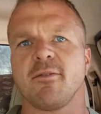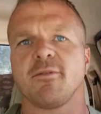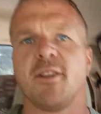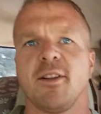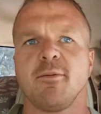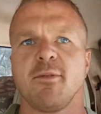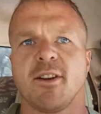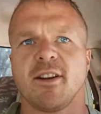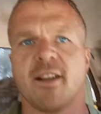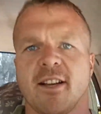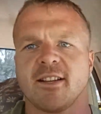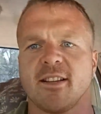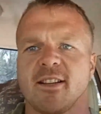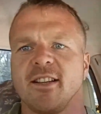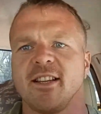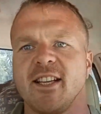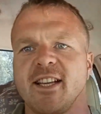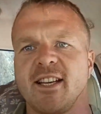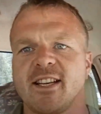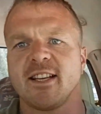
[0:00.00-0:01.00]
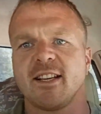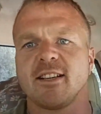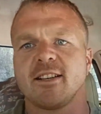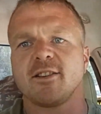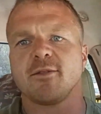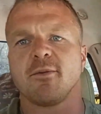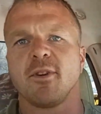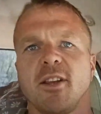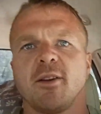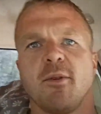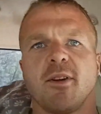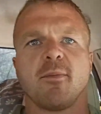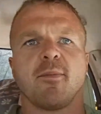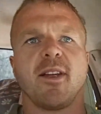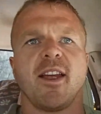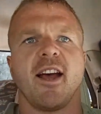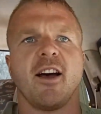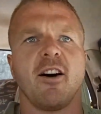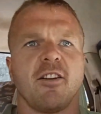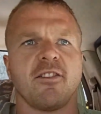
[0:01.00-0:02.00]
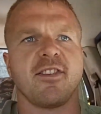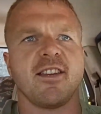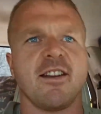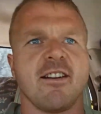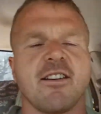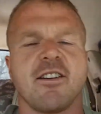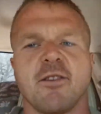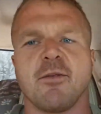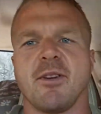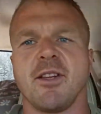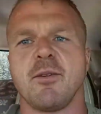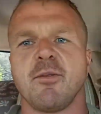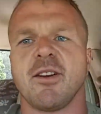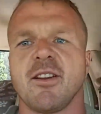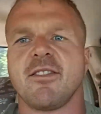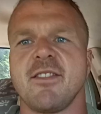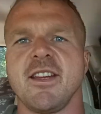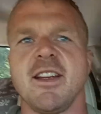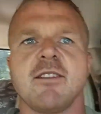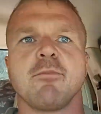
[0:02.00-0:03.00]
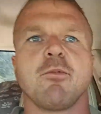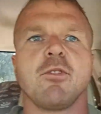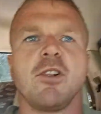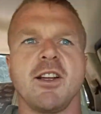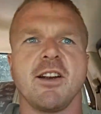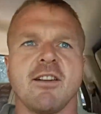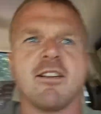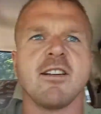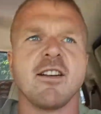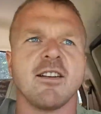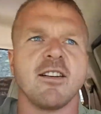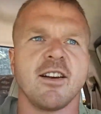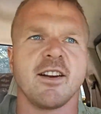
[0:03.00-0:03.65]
You really want to get the leanness? You really want to be healthier? You really want to think clearer?